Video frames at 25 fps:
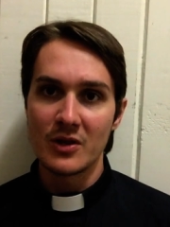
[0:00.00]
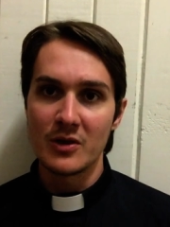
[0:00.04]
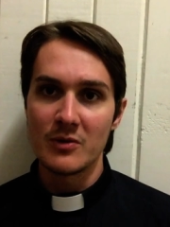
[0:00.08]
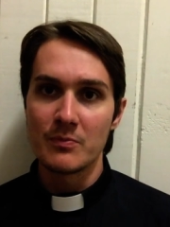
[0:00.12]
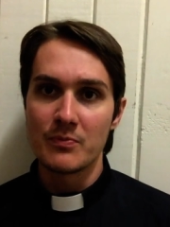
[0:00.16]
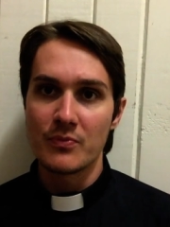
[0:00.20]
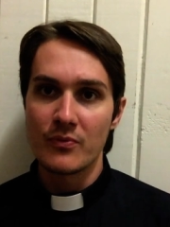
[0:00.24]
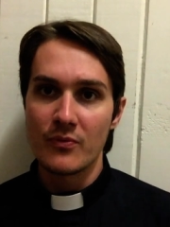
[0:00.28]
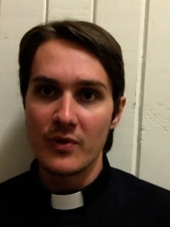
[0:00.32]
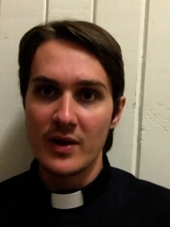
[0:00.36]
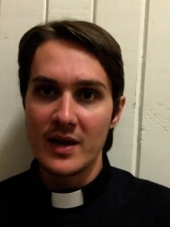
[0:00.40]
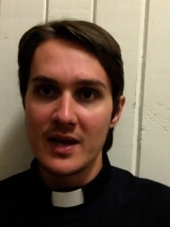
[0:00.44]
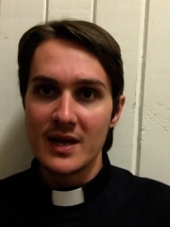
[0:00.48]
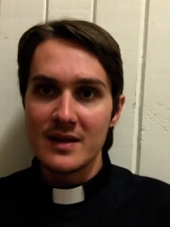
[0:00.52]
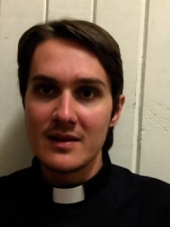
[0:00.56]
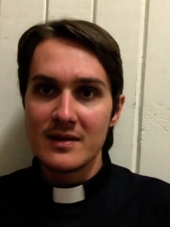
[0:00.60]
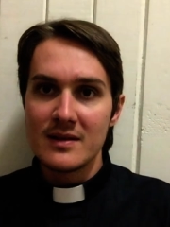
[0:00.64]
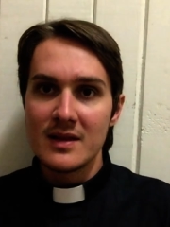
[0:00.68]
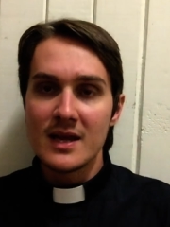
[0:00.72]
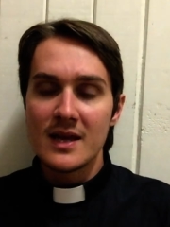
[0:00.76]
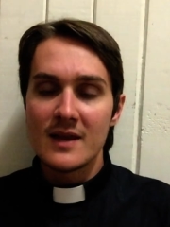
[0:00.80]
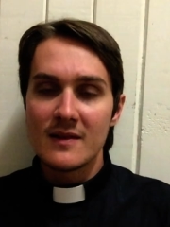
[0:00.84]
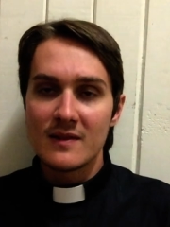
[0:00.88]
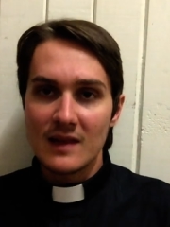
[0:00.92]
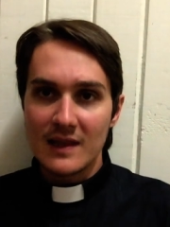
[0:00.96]
bring
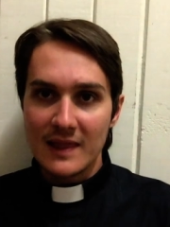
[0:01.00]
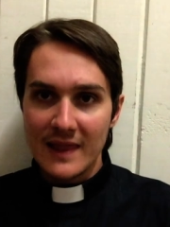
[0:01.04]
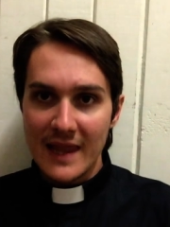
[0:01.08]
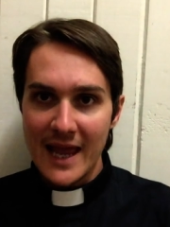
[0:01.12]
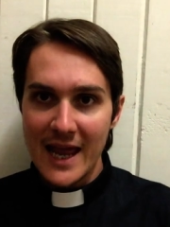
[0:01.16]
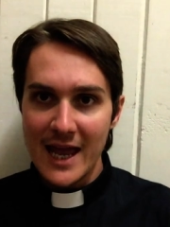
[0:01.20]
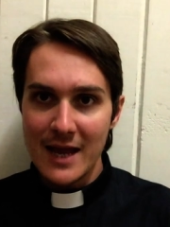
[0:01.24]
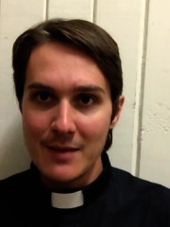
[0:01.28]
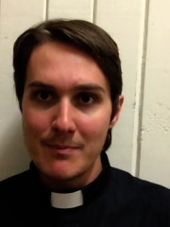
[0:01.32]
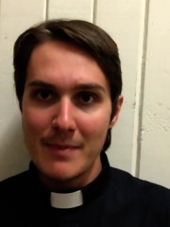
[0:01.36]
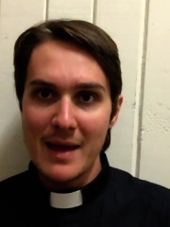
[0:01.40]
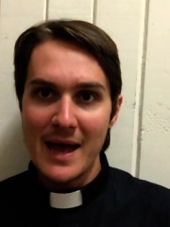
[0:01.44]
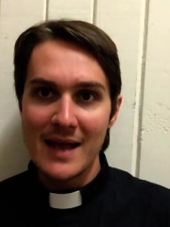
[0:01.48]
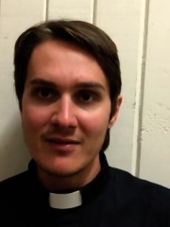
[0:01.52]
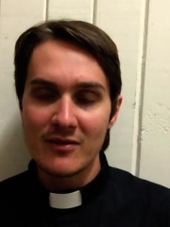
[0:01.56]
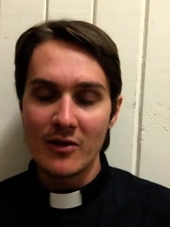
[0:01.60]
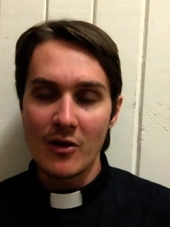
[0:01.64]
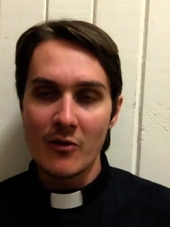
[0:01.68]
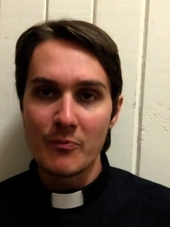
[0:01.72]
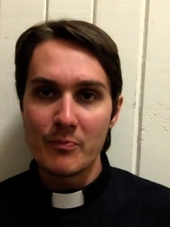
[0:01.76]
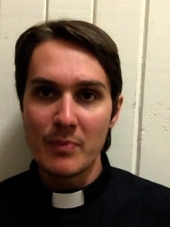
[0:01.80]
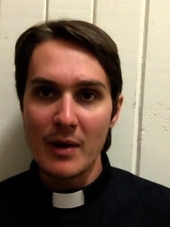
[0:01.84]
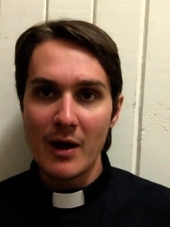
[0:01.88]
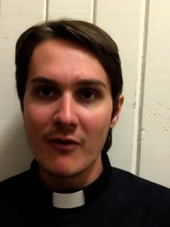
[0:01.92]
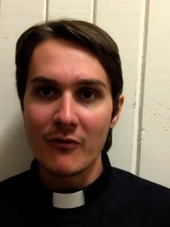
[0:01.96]
the land mass
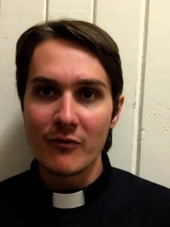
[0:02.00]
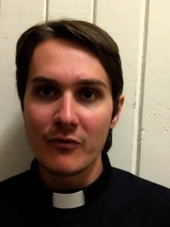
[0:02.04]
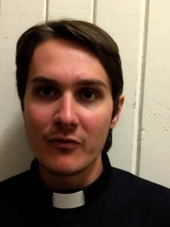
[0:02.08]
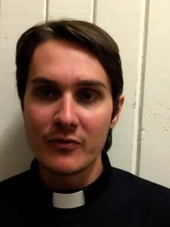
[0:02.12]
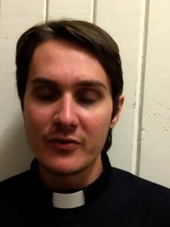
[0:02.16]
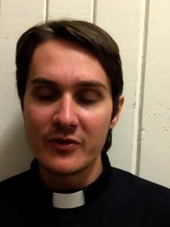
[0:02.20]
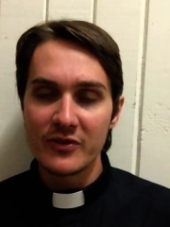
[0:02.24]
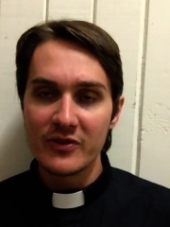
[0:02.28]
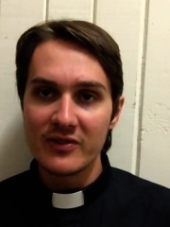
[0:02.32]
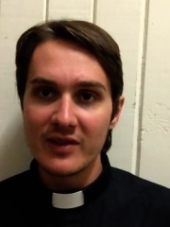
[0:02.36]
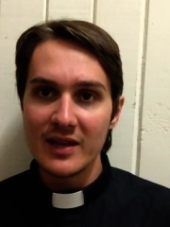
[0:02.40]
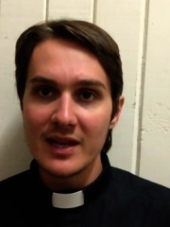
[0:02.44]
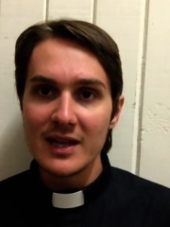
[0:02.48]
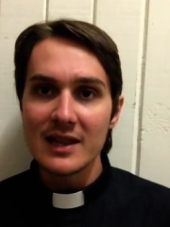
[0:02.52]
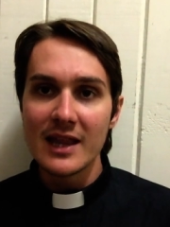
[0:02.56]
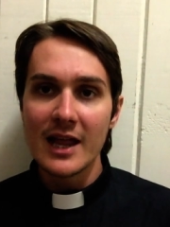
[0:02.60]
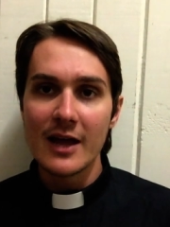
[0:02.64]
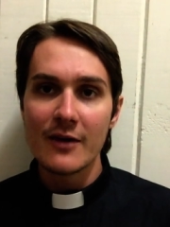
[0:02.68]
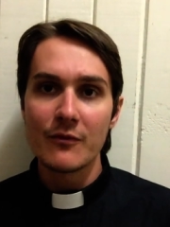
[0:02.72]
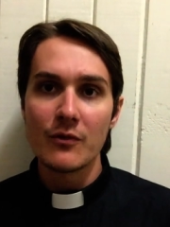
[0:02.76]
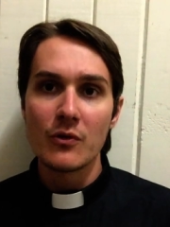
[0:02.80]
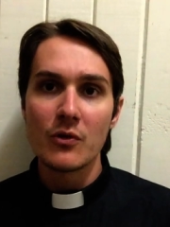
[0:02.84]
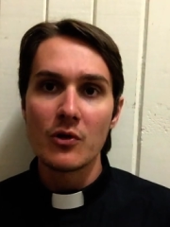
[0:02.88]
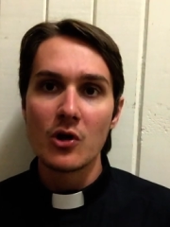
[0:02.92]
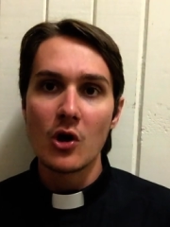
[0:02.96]
above sea level,